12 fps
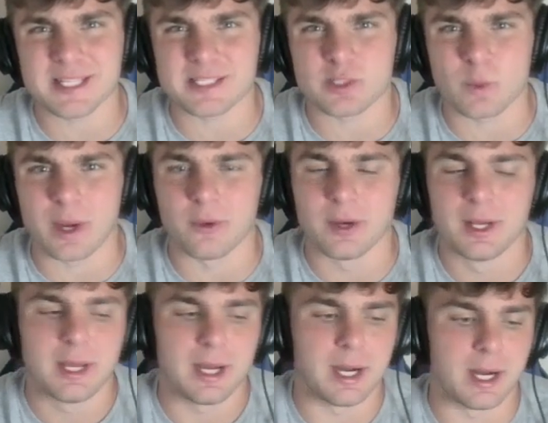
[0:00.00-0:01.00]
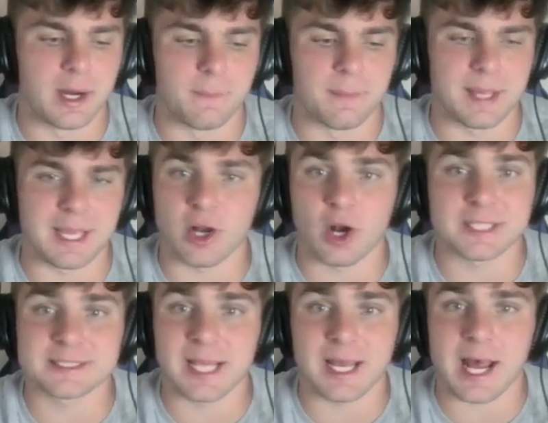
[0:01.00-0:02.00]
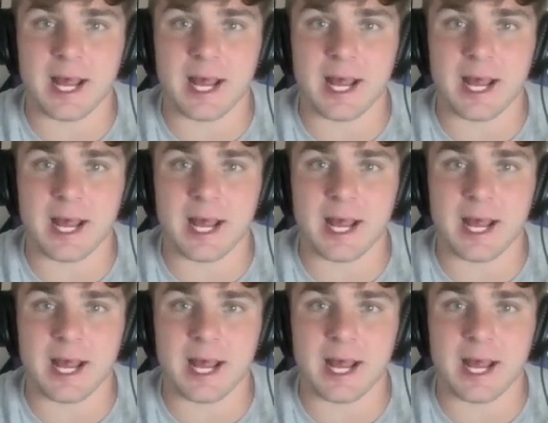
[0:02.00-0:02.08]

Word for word: as well. Um, and honestly, I,